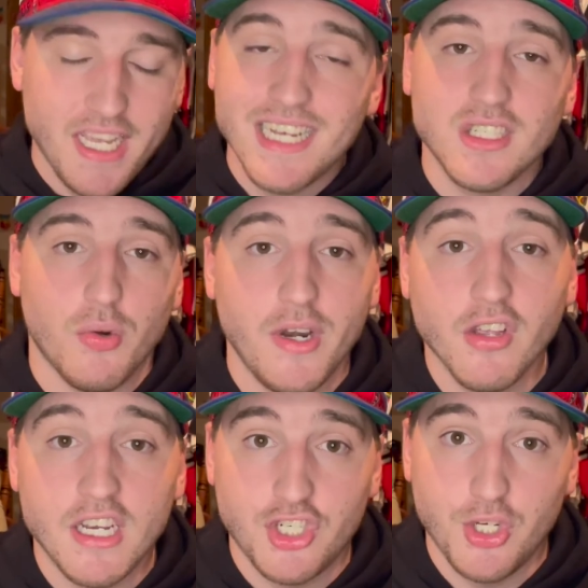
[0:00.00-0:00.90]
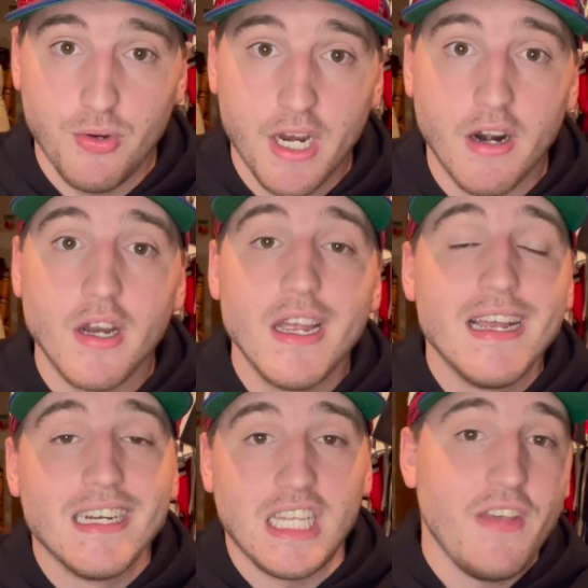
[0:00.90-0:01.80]
is the real issue here.
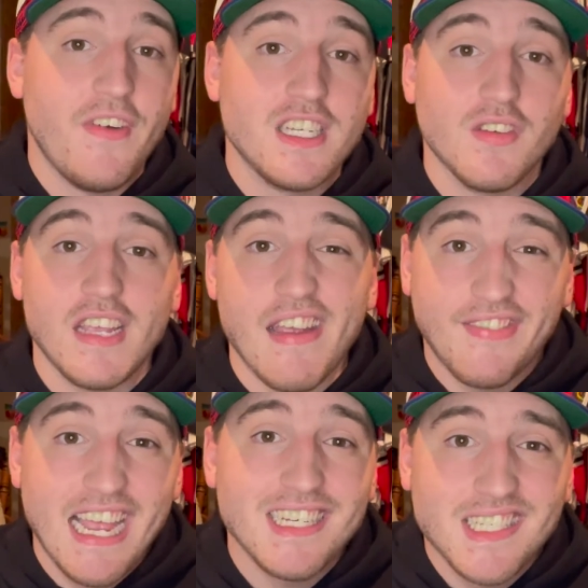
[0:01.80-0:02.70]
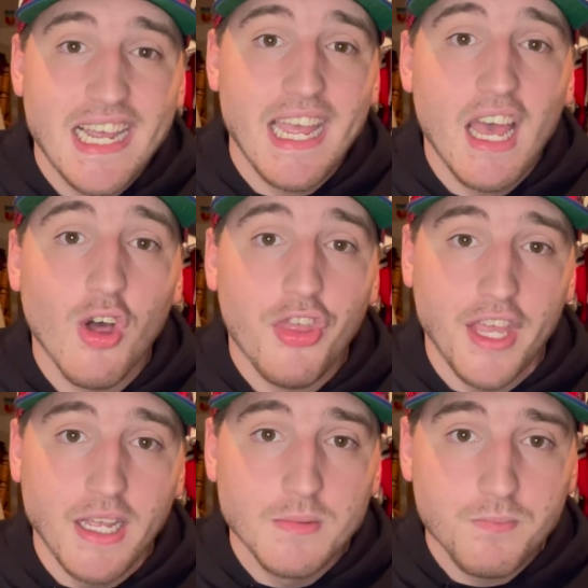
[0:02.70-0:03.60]
Defensively, if they stay
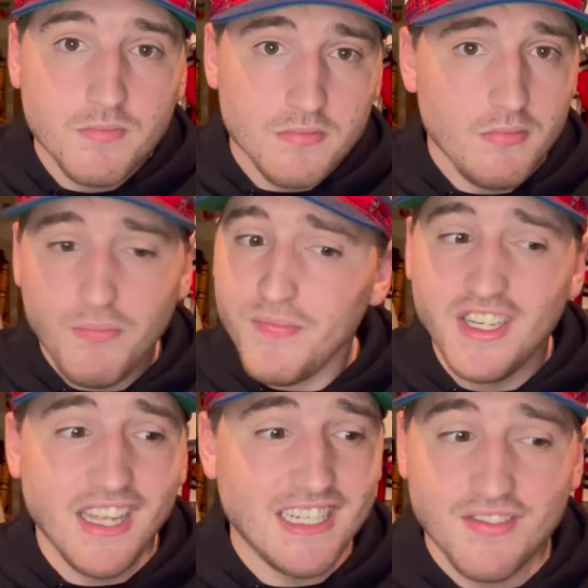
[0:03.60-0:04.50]
healthy, the likes of